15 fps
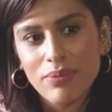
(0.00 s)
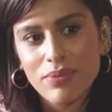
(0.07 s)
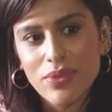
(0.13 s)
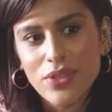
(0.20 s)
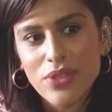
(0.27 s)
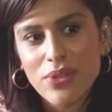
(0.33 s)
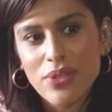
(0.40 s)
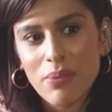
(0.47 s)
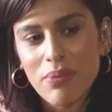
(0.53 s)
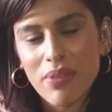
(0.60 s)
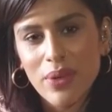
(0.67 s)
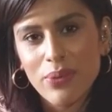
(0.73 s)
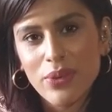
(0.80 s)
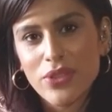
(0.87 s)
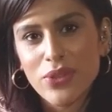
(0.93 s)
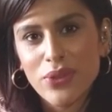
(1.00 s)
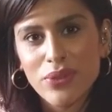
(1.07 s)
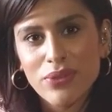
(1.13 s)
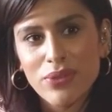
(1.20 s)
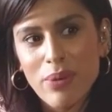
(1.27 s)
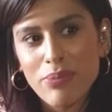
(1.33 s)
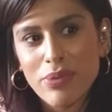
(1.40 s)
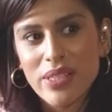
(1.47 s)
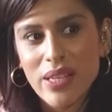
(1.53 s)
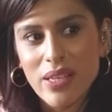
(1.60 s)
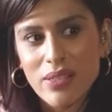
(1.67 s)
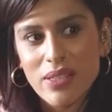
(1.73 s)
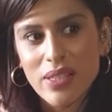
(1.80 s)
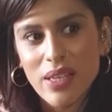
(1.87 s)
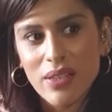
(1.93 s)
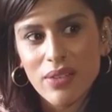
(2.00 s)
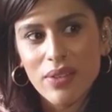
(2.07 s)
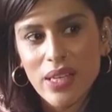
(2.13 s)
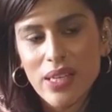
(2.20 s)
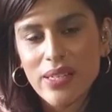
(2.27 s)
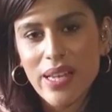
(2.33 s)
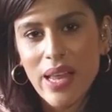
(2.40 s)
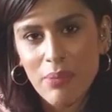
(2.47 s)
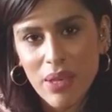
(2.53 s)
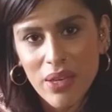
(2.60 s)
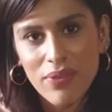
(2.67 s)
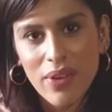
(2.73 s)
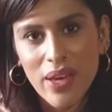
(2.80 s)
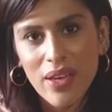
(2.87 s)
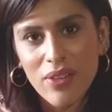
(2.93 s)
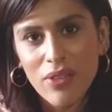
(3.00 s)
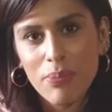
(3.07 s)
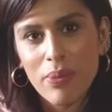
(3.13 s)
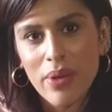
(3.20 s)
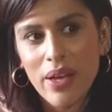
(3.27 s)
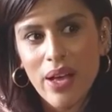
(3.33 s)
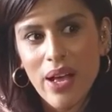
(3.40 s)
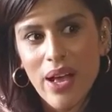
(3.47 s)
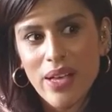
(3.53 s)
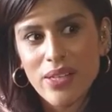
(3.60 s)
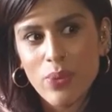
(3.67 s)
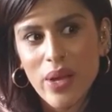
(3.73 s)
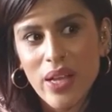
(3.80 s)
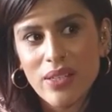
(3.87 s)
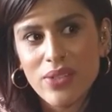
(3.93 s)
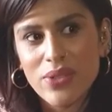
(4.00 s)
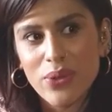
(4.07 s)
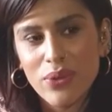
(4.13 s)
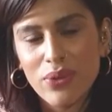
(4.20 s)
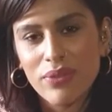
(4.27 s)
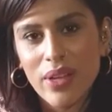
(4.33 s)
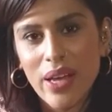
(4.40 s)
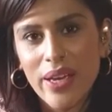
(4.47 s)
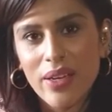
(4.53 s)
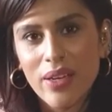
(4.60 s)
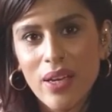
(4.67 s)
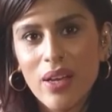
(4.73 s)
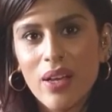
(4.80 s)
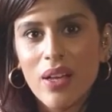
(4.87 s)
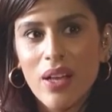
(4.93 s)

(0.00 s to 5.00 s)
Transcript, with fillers: do something which sort of represented the Islamic faith, but as well as sort of like